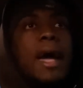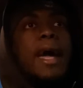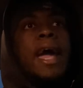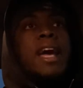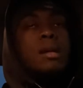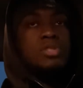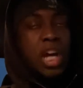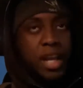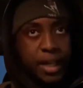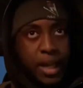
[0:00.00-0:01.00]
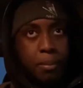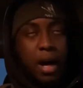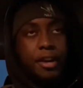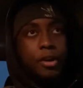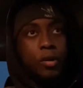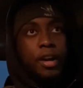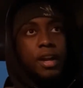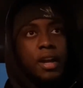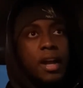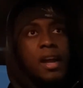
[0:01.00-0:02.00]
and I'm trying to get my degree
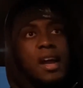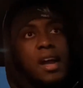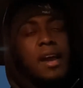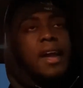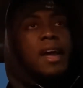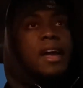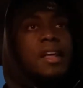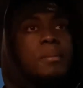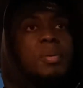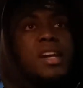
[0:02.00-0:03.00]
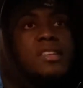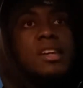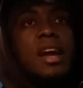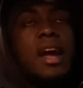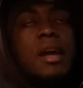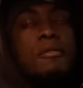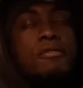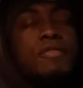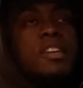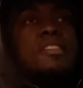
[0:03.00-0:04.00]
in PTA,
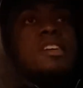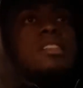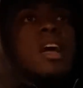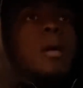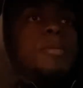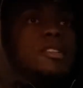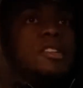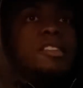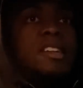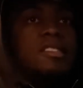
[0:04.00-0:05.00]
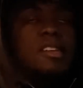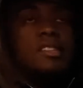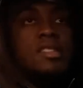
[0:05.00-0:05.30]
physical therapist assistant.